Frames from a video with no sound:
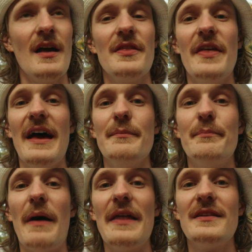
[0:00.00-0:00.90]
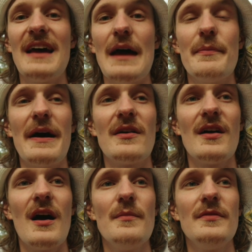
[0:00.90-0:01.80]
that by the time the battle
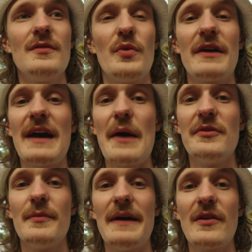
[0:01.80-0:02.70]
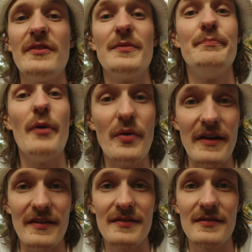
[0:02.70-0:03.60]
comes, whatever happens in the battle is a
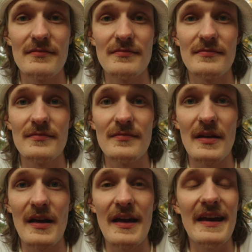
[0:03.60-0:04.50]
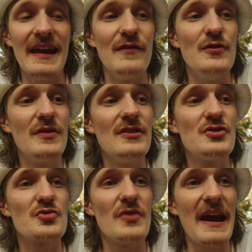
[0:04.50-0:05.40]
bonus. If you can
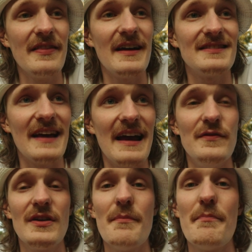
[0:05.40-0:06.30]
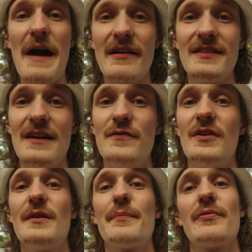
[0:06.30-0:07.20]
train like that, if you can battle like that, if you
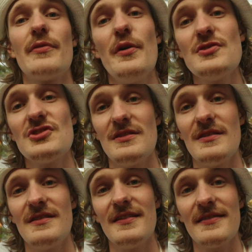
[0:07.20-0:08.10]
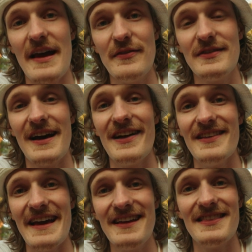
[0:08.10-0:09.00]
can approach this lifestyle
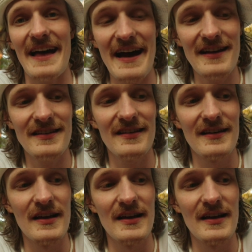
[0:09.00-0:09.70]
like that,